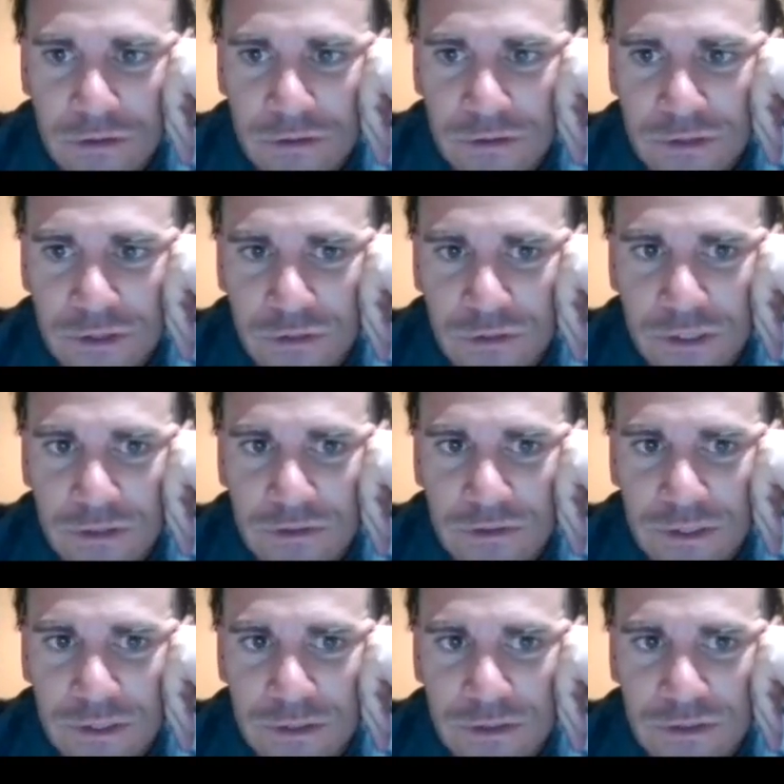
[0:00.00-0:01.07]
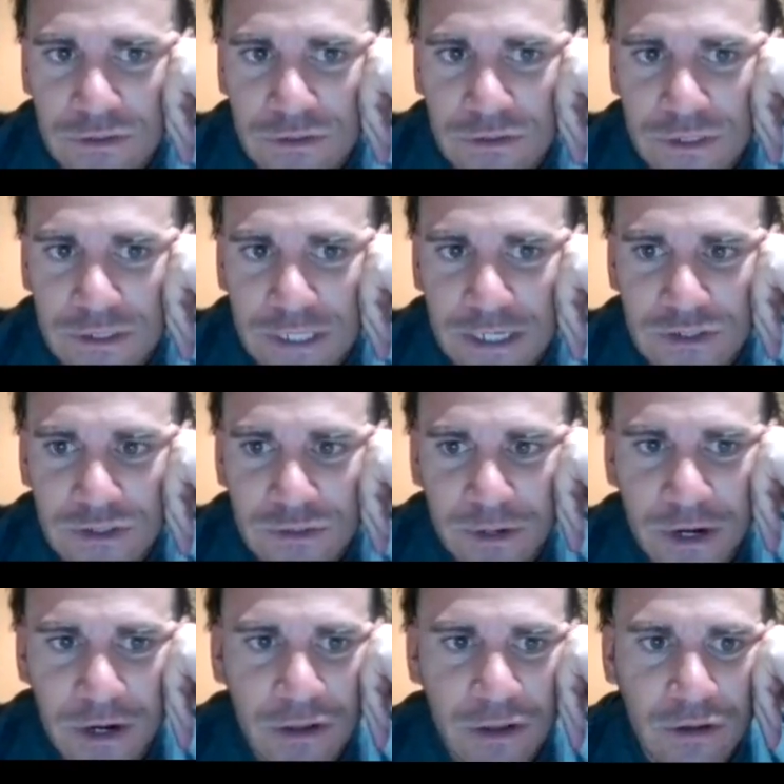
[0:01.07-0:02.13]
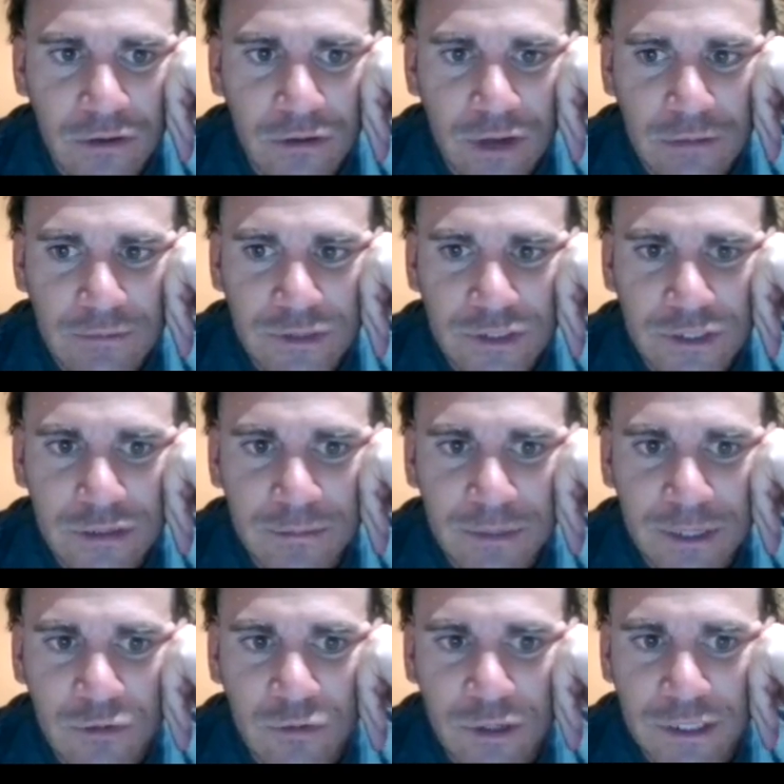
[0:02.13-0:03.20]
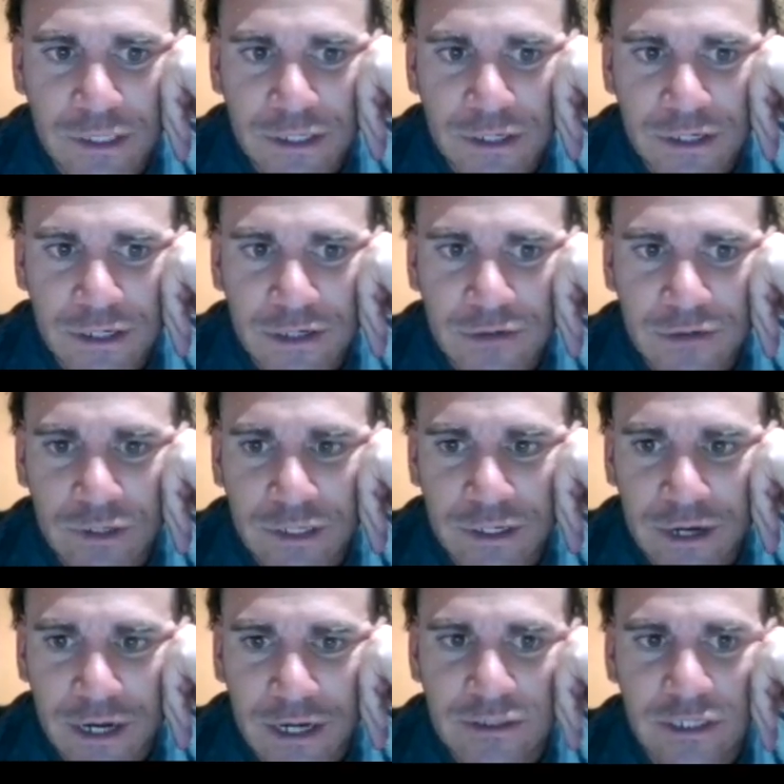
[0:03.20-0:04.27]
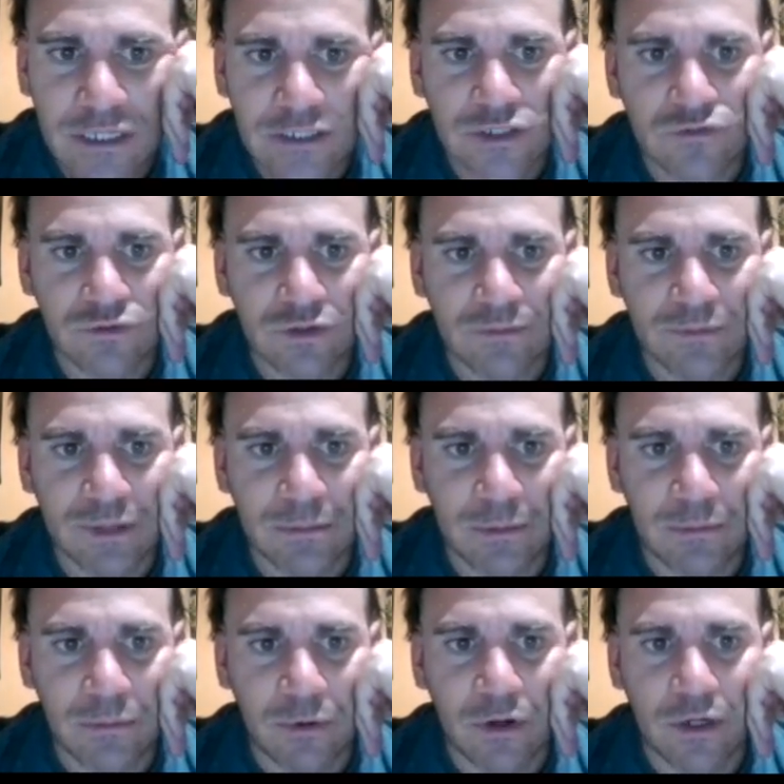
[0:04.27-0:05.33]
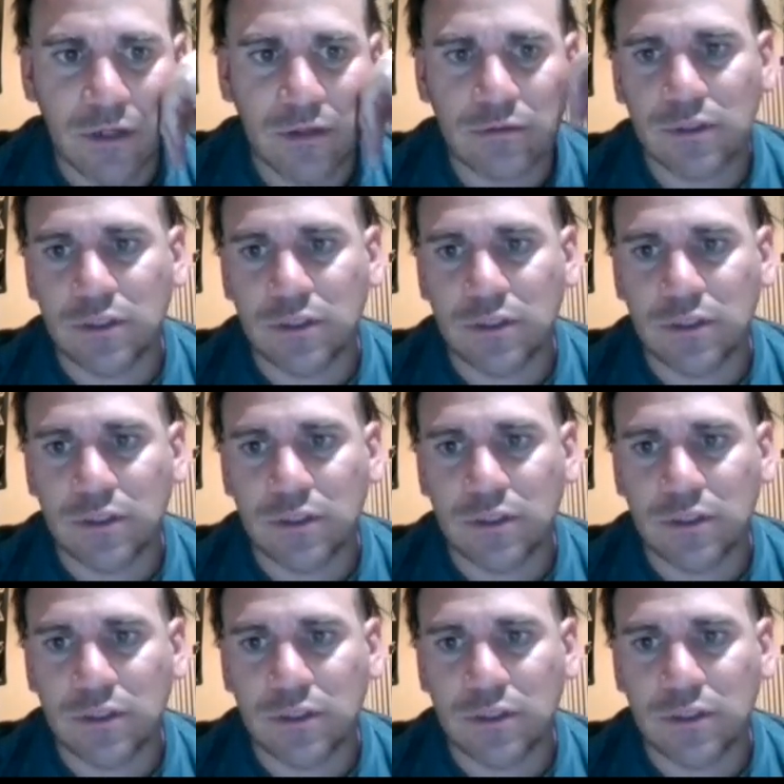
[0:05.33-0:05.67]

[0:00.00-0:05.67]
So these guys are parallel. I'm just gonna make one here and one here. I just ripped them apart.